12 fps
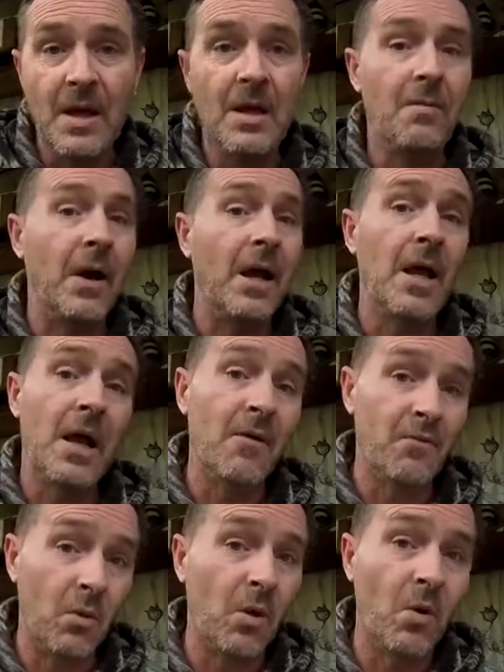But if
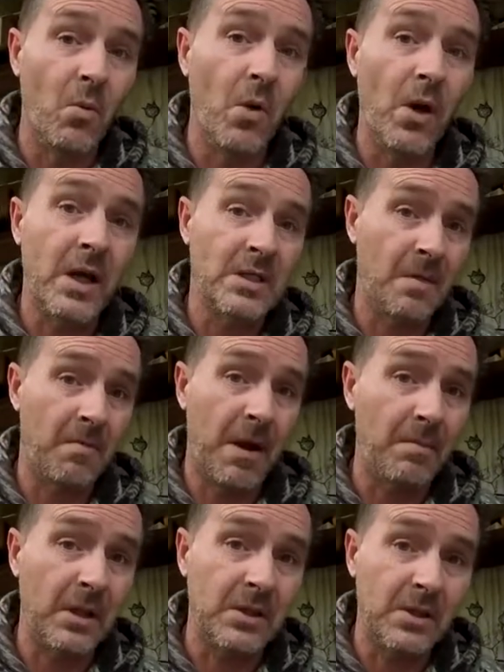you want to work as a
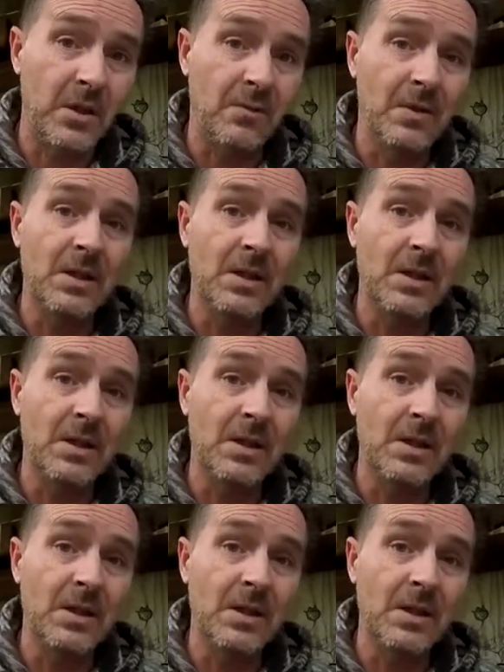public servant,